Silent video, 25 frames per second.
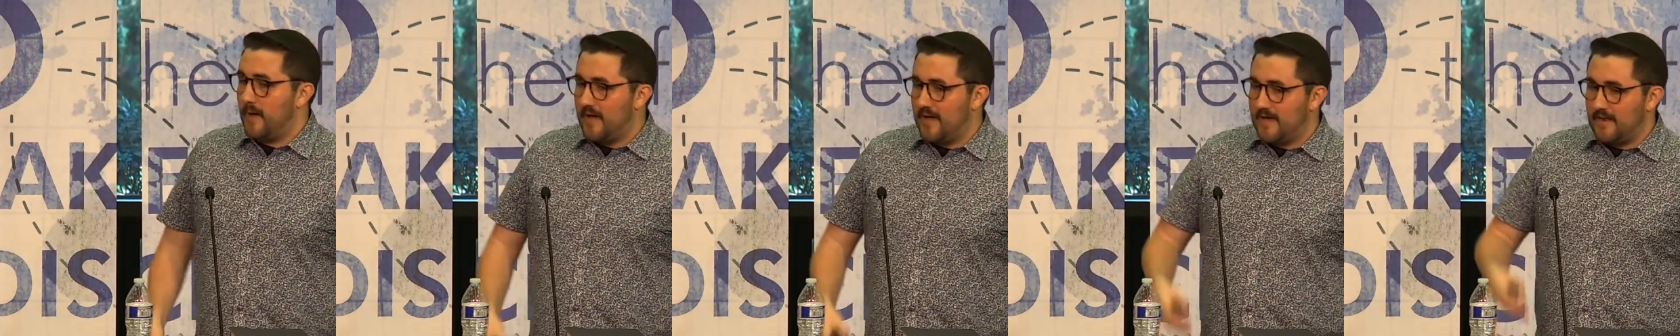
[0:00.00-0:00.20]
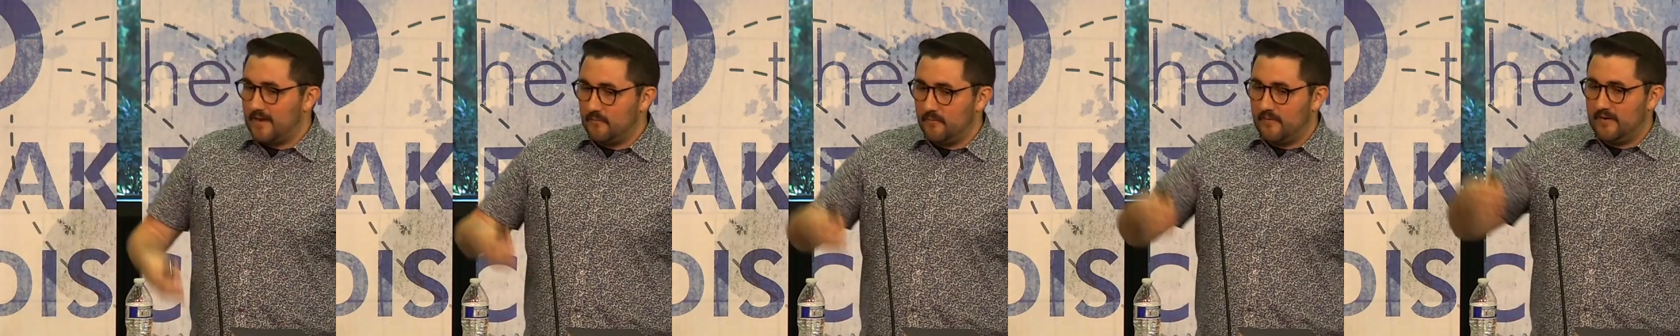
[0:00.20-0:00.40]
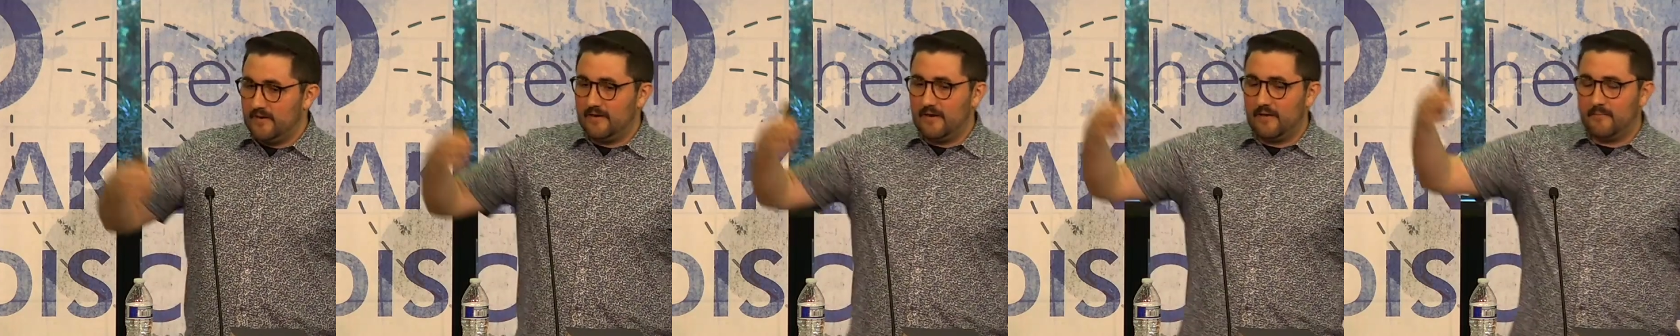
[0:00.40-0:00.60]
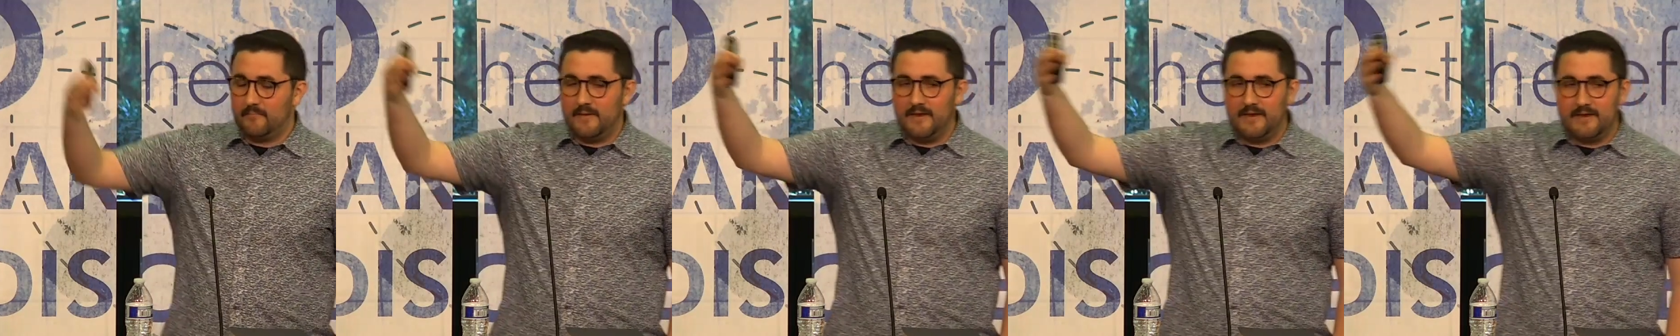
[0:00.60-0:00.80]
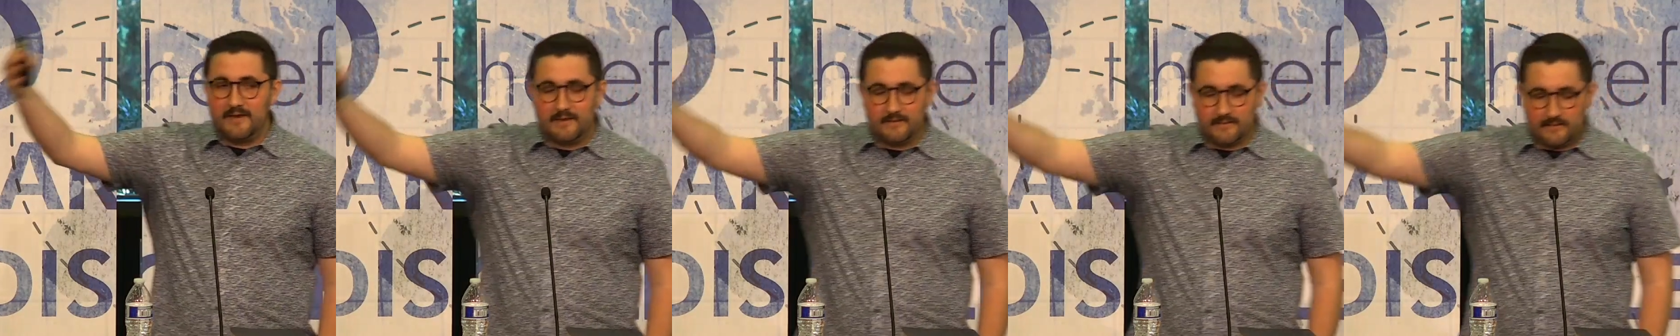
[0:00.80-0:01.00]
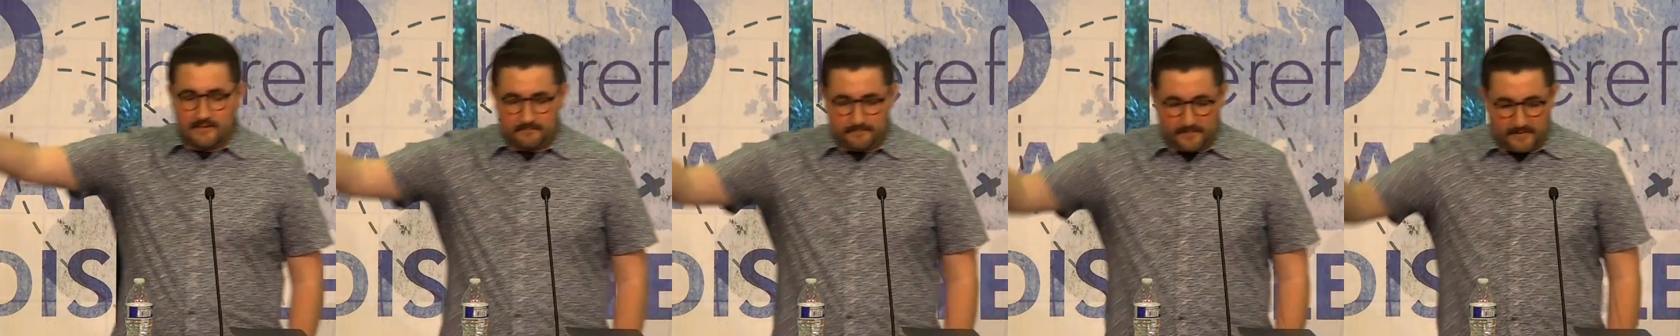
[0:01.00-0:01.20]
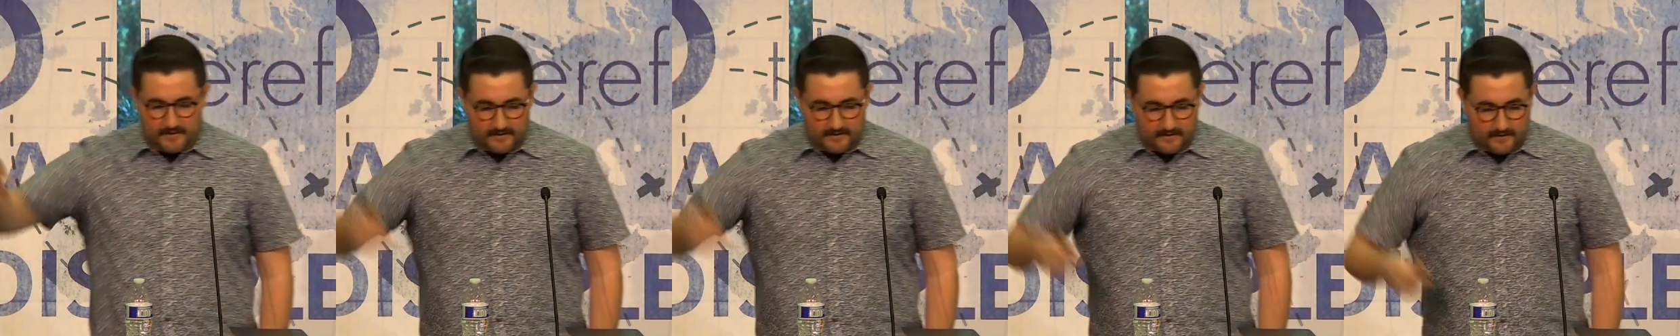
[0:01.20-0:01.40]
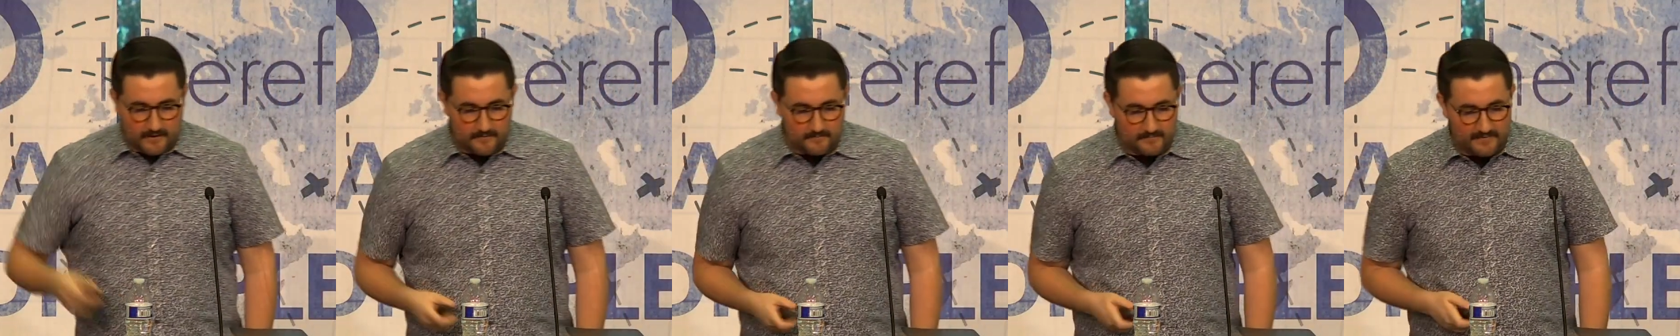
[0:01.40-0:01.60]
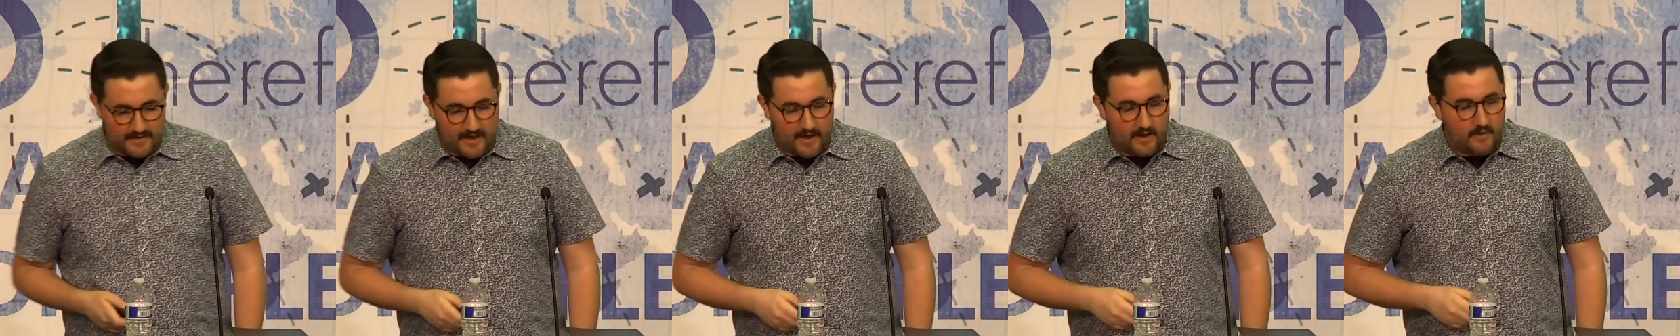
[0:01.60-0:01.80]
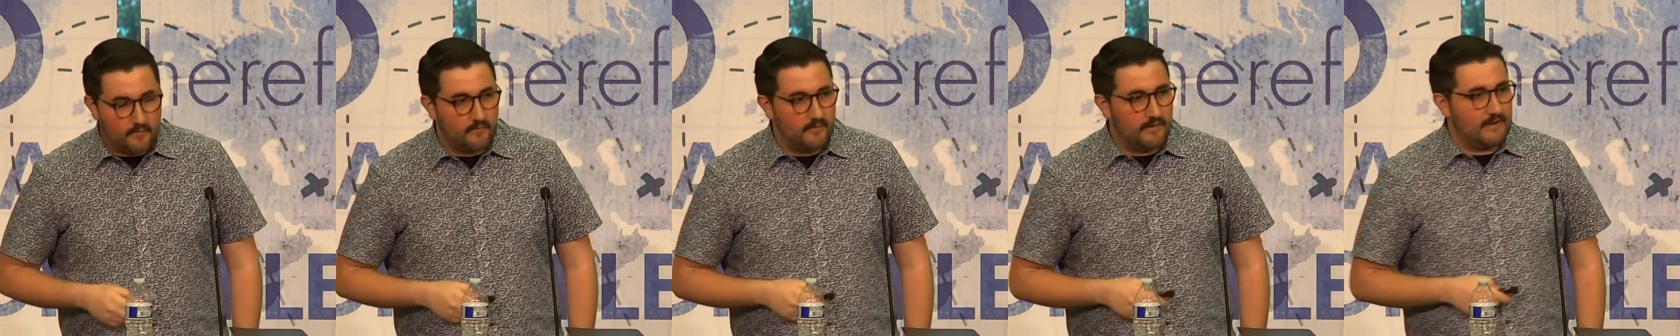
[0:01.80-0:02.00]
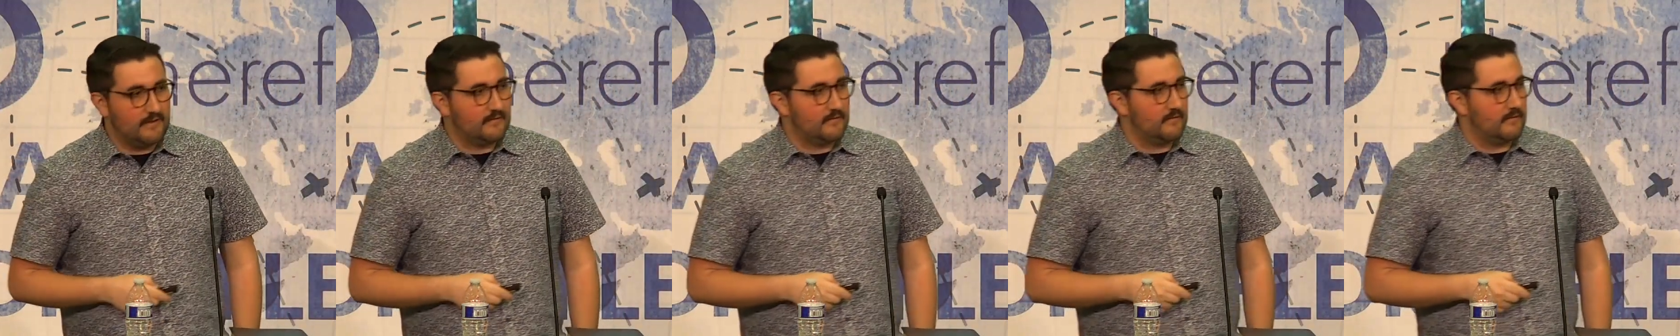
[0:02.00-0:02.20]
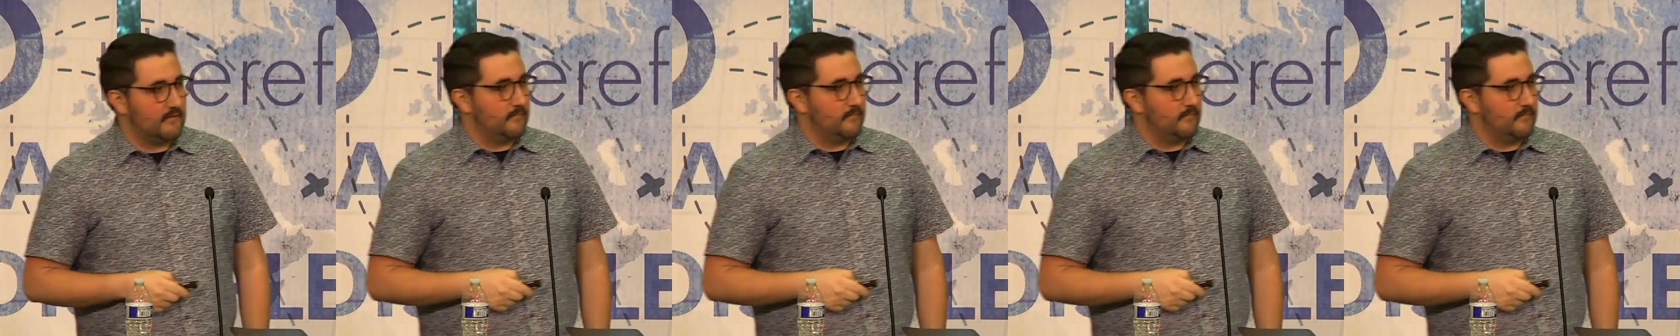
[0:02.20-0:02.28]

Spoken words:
But we immediately pick up now